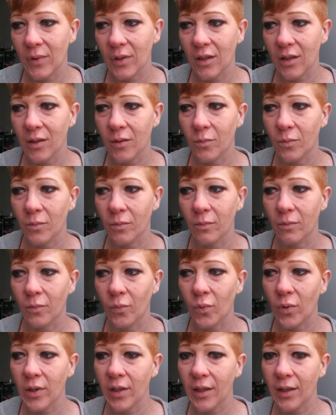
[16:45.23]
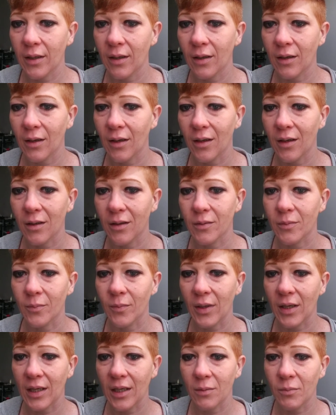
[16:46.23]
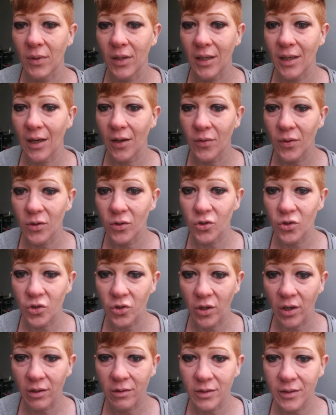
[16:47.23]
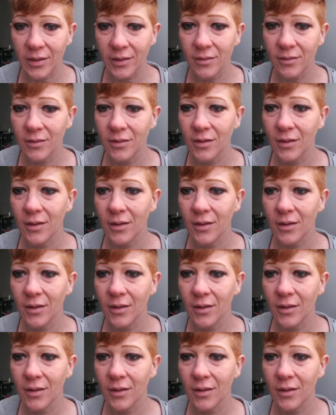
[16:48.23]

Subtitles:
can bring anybody out there struggling